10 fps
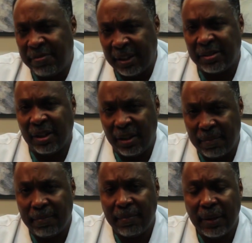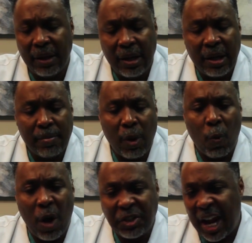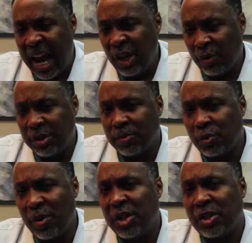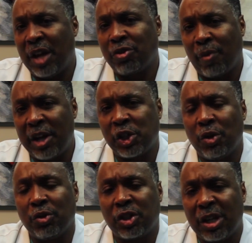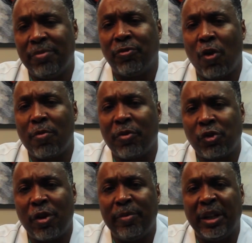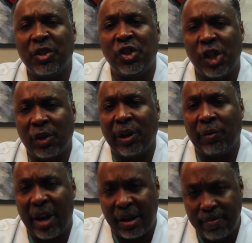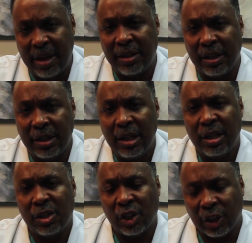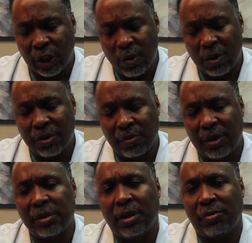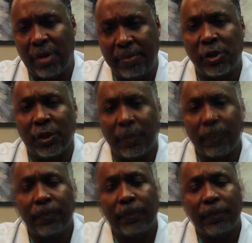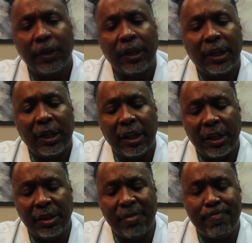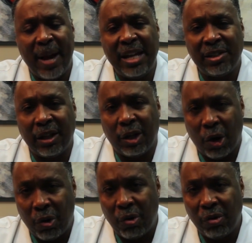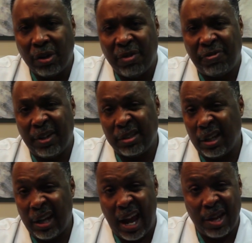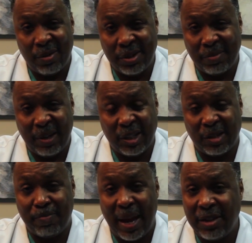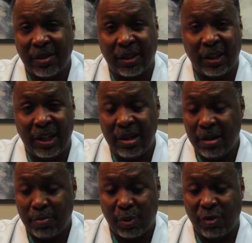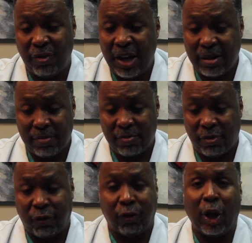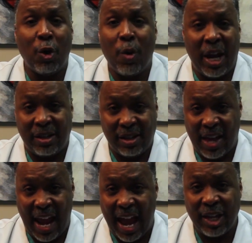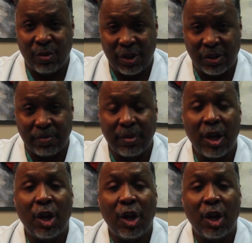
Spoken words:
fixing them. But once aneurysms reach that threshold, some form of treatment is generally recommended to lower the risk of rupture. The basic goal of fixing an aneurysm is to basically prevent flow into that aneurysm